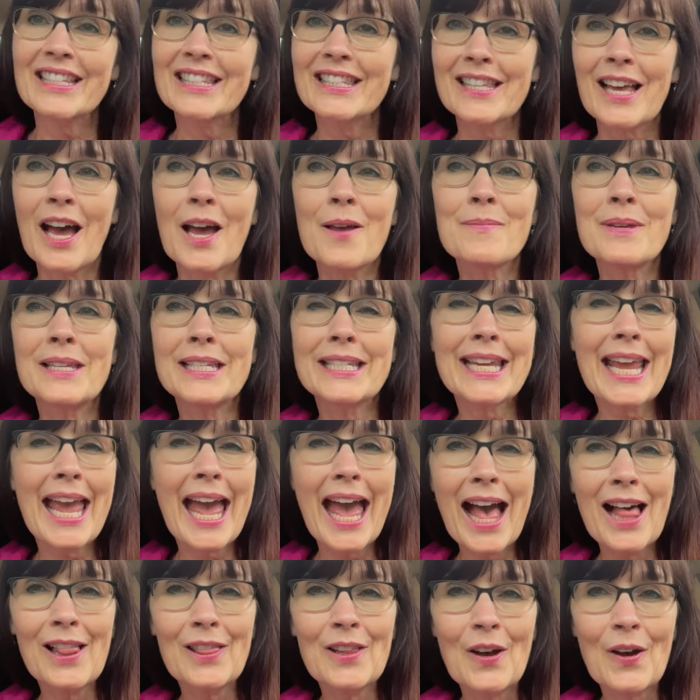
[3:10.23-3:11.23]
Simon
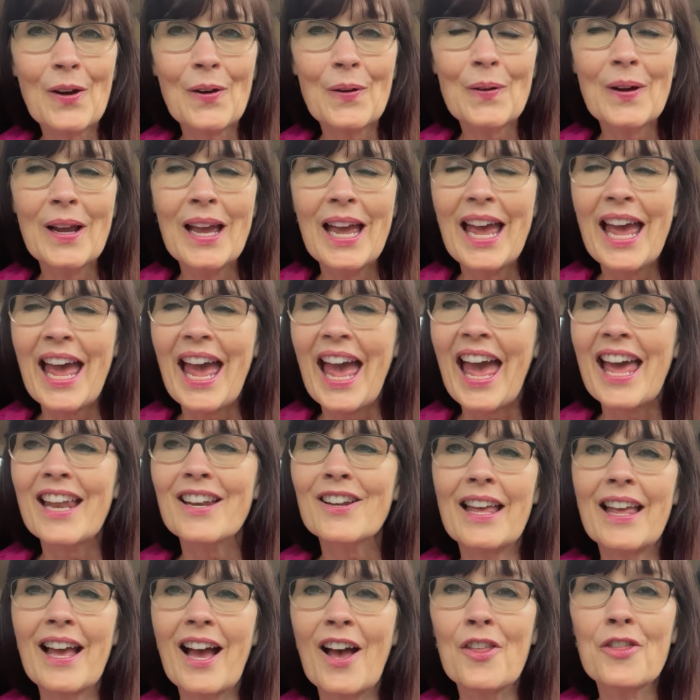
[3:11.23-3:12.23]
Callow,
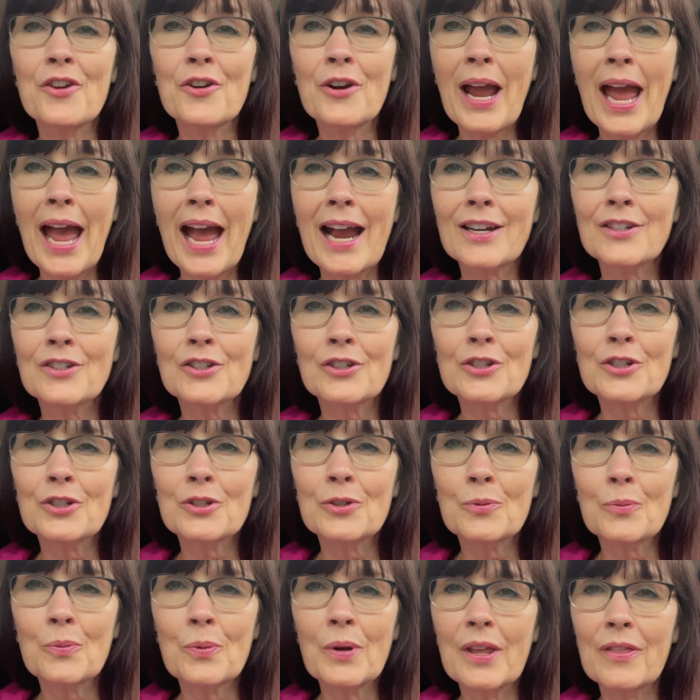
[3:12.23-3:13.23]
and other
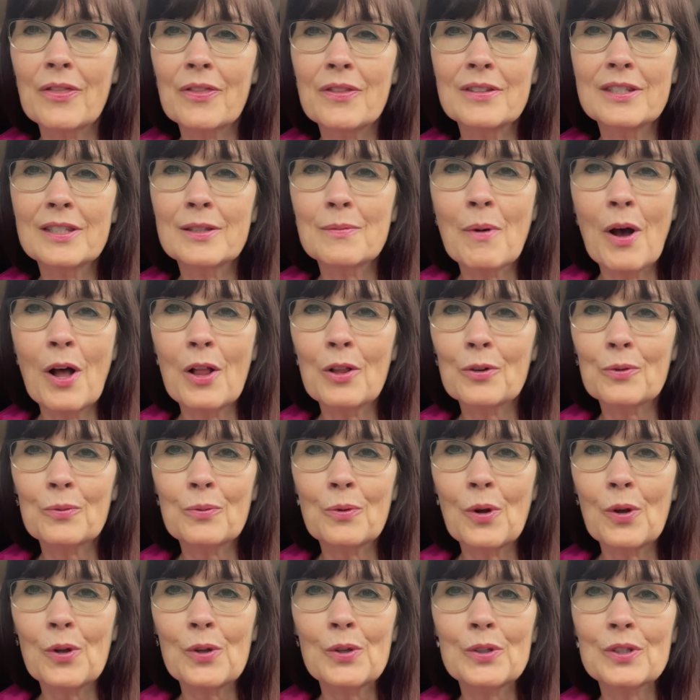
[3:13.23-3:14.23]
actors with smaller
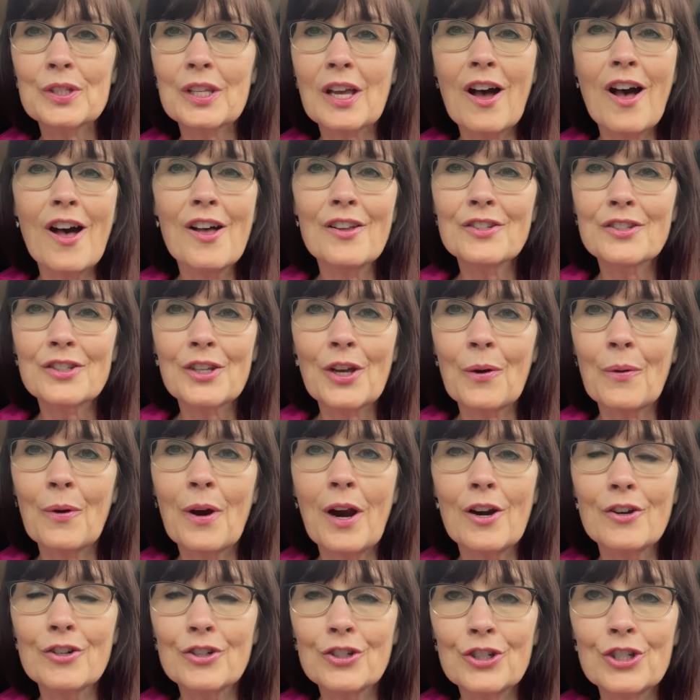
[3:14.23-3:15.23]
roles also
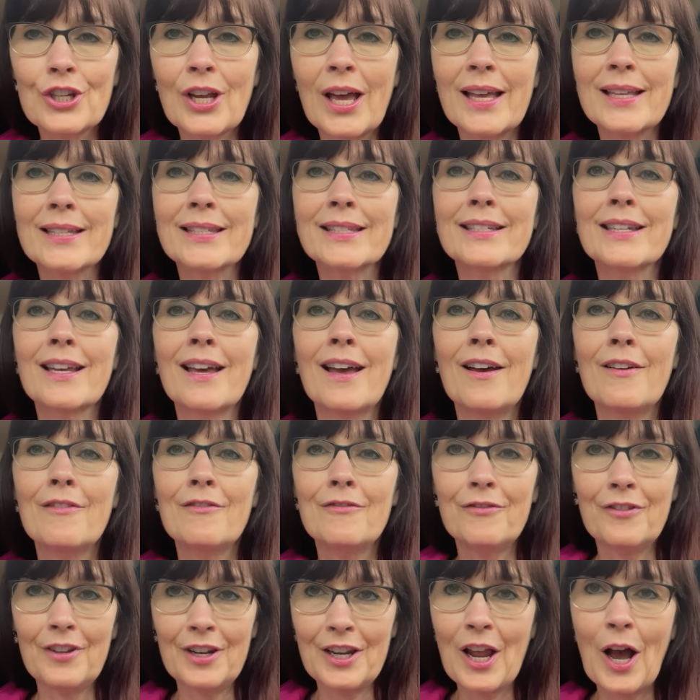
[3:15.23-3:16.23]
are just
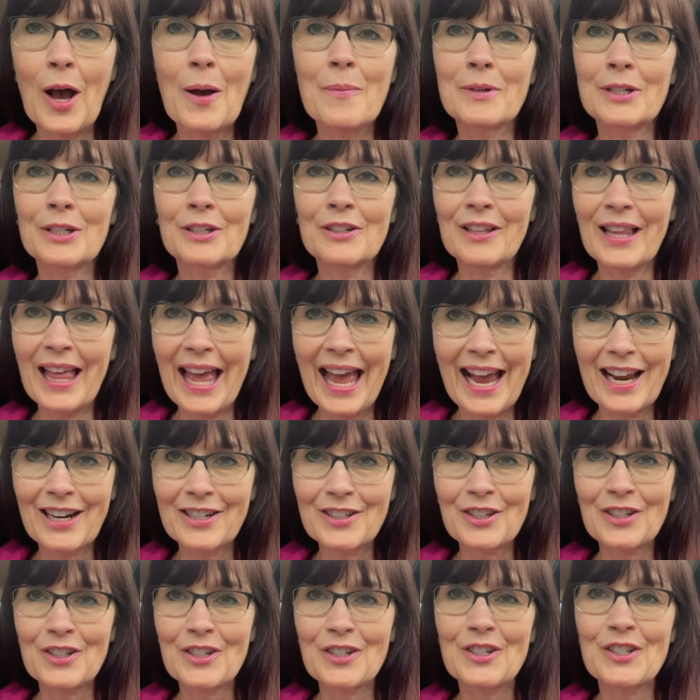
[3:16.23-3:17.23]
phenomenal
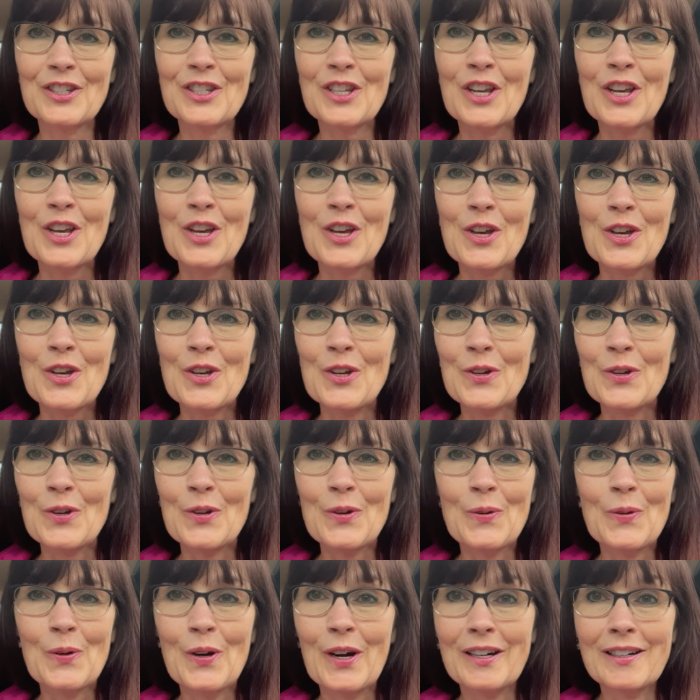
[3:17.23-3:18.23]
actors
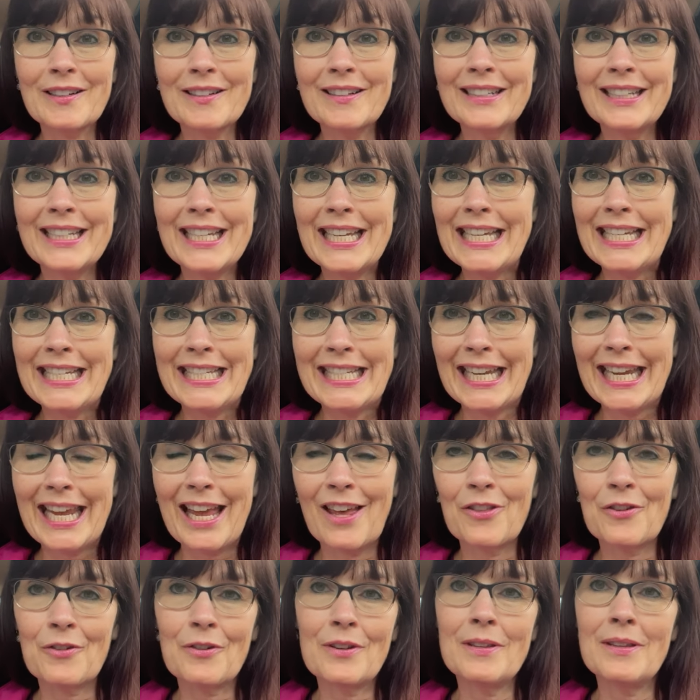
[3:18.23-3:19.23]
who are
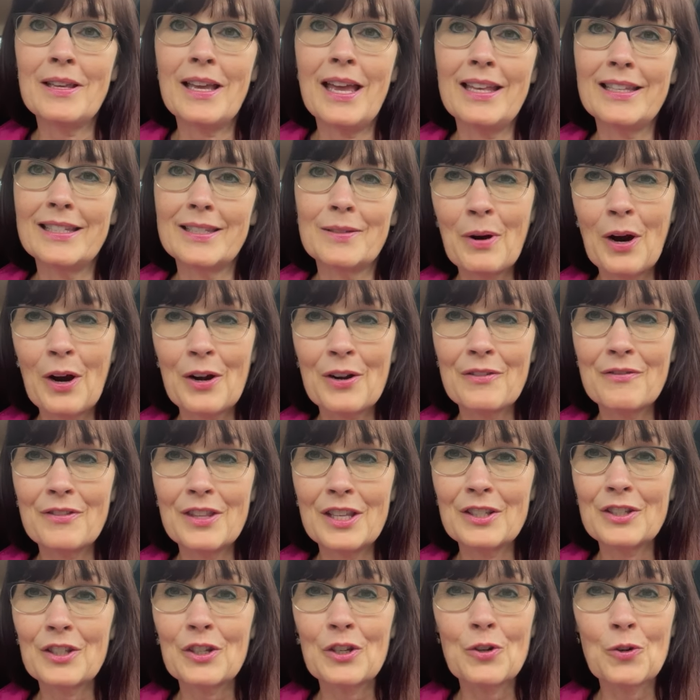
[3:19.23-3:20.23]
together as part of
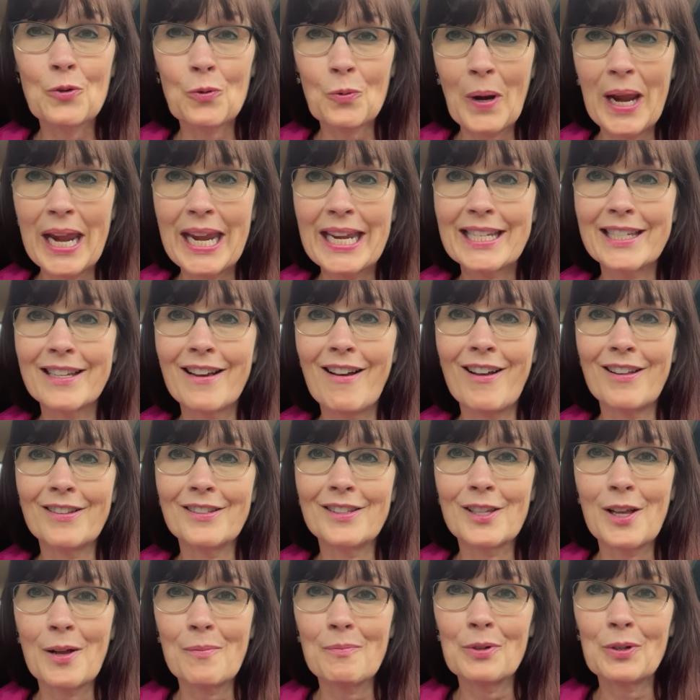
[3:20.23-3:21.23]
this great
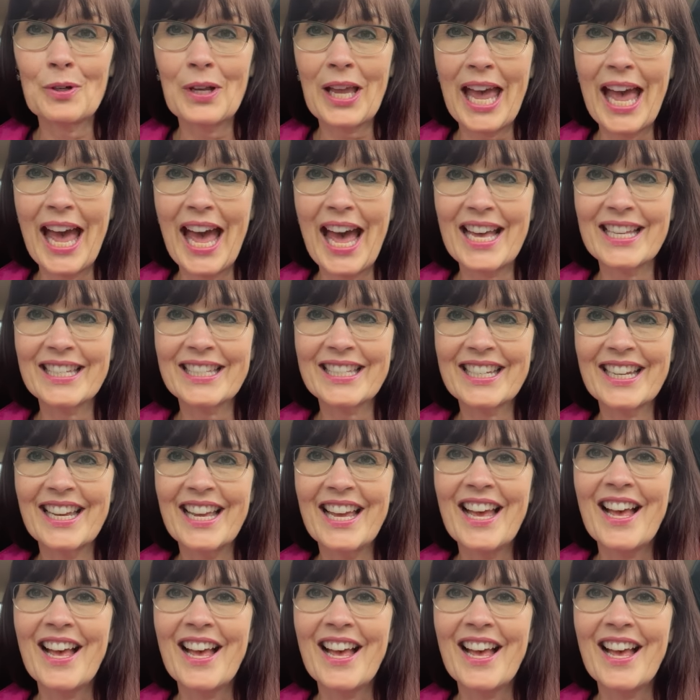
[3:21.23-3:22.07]
ensemble cast,